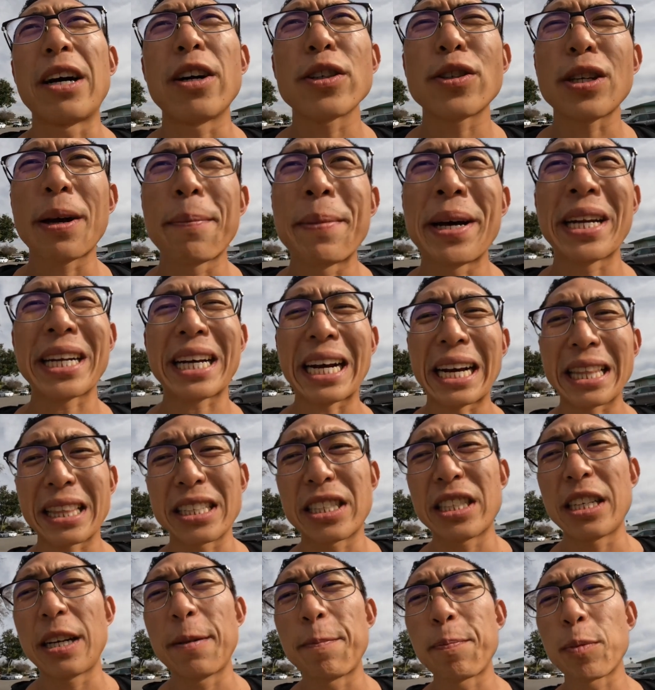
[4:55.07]
Also, I met a guy at the
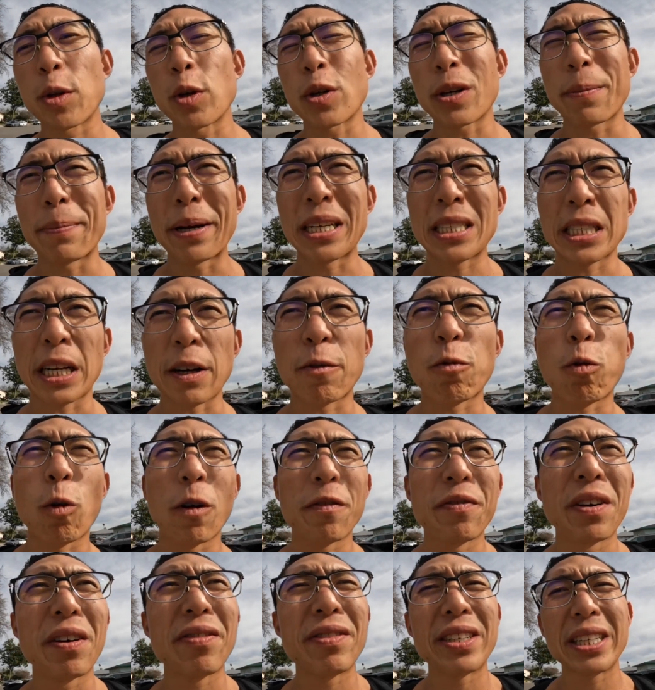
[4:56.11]
gym who could bench like
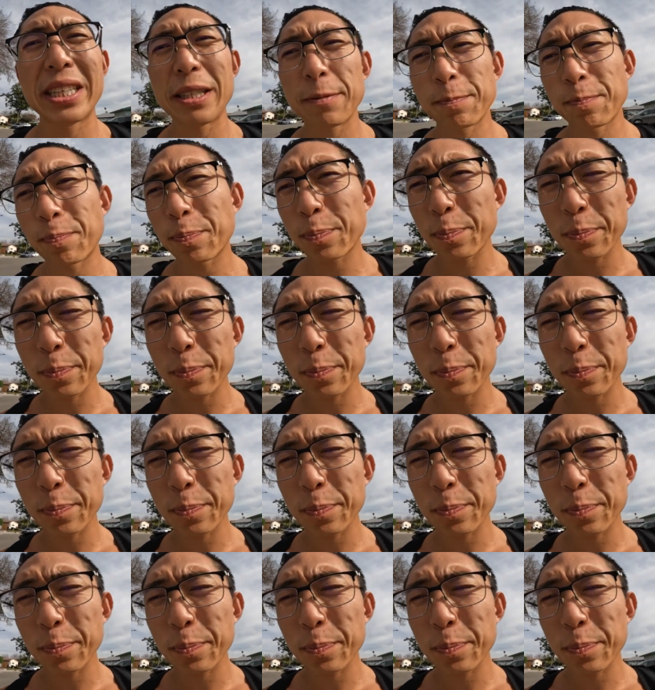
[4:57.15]
450.